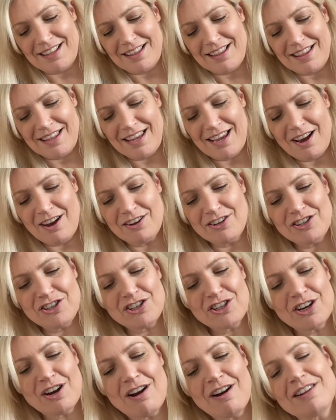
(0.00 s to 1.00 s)
The
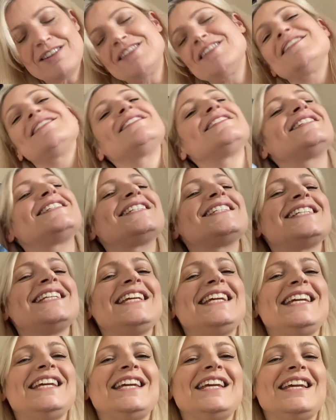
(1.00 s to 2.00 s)
uncharted
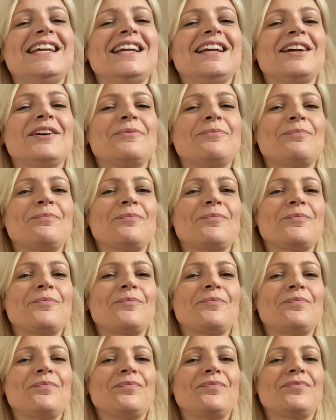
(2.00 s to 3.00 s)
sea.
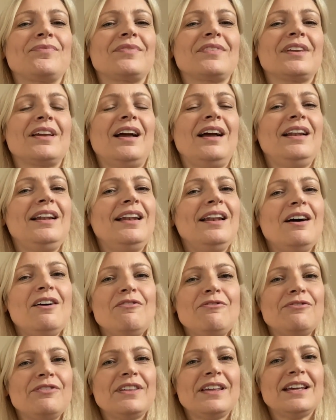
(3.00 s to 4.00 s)
I
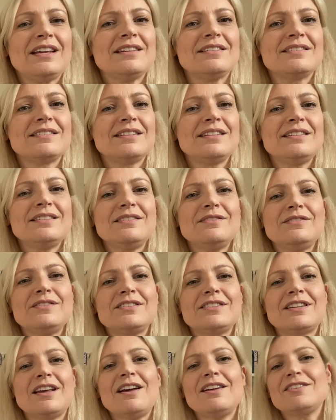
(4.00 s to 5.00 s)
love these. These are
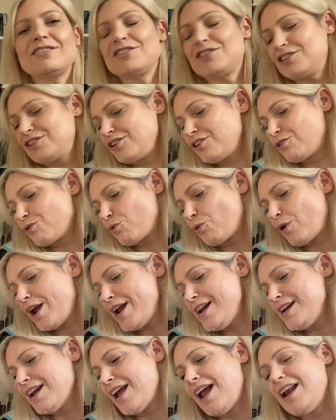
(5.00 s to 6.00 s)
such
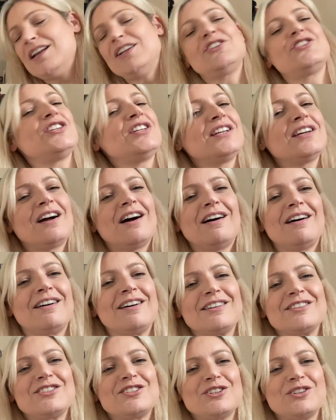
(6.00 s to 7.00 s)
great energy
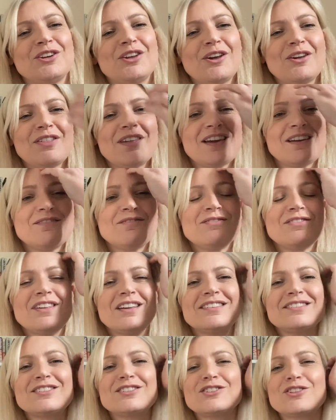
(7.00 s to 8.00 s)
cards. You know,
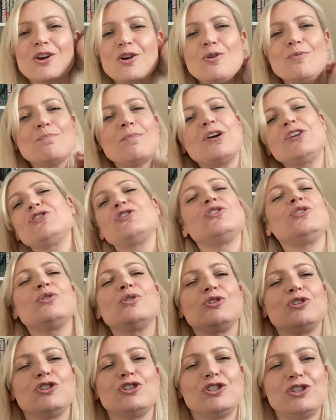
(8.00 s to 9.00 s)
there's so much you
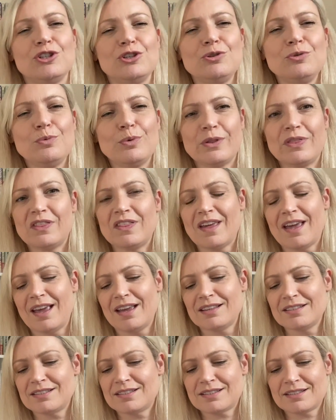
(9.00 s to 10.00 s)
can do with
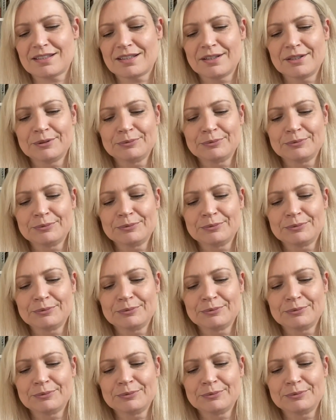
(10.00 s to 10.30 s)
this.